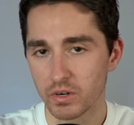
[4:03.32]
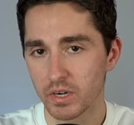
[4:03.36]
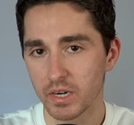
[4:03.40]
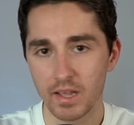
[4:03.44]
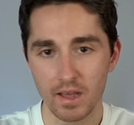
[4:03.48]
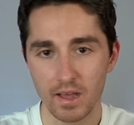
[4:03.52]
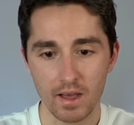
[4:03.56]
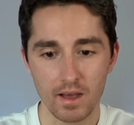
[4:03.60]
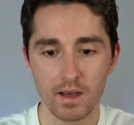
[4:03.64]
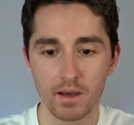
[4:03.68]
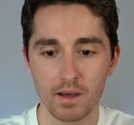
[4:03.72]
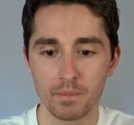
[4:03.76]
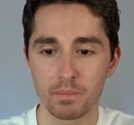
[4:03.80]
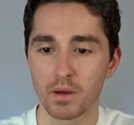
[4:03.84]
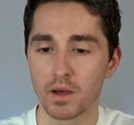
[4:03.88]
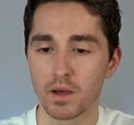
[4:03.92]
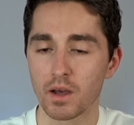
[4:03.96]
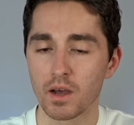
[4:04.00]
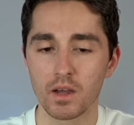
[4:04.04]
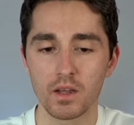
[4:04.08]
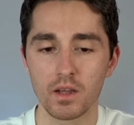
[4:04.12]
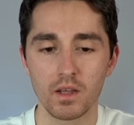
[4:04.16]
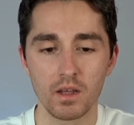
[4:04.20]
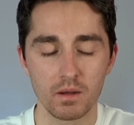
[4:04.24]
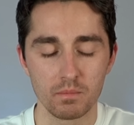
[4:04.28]
cap.
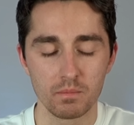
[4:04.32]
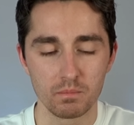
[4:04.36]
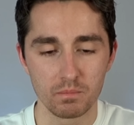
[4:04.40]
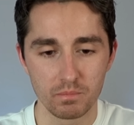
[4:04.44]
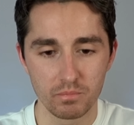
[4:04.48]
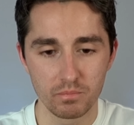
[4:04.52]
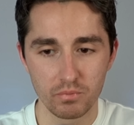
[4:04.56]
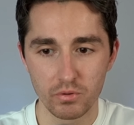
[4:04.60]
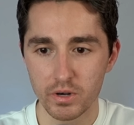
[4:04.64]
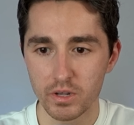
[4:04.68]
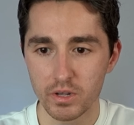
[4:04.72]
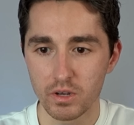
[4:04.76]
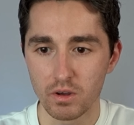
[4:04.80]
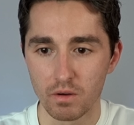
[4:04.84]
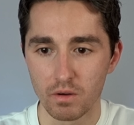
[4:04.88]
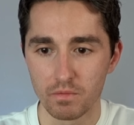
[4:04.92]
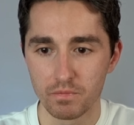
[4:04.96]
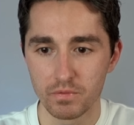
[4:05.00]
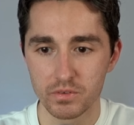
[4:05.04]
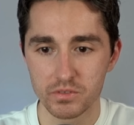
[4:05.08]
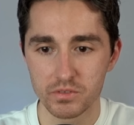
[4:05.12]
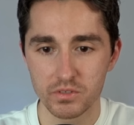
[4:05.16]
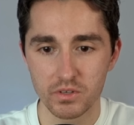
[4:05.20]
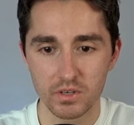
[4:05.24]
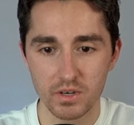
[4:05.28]
I'm pretty
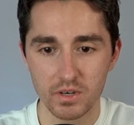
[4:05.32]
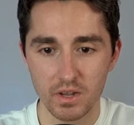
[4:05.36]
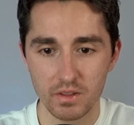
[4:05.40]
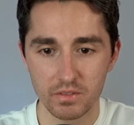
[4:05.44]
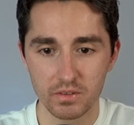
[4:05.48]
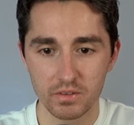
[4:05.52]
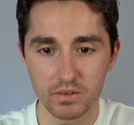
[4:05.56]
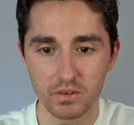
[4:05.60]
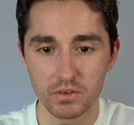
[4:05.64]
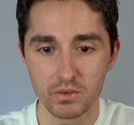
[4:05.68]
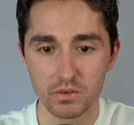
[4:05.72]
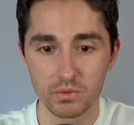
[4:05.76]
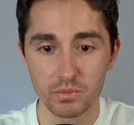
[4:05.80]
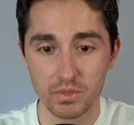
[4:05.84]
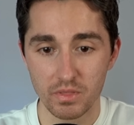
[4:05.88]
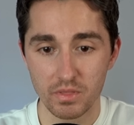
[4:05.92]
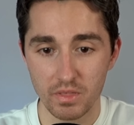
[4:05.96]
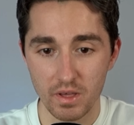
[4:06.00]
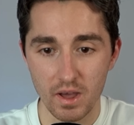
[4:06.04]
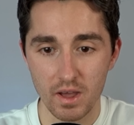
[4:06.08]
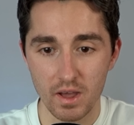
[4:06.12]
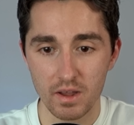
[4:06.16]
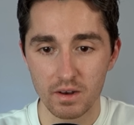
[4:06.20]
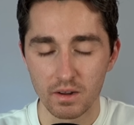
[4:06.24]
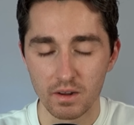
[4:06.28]
confident it's got nothing to do with
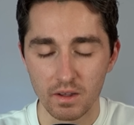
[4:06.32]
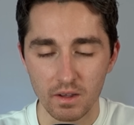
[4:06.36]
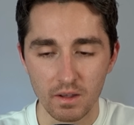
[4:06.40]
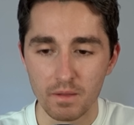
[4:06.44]
that.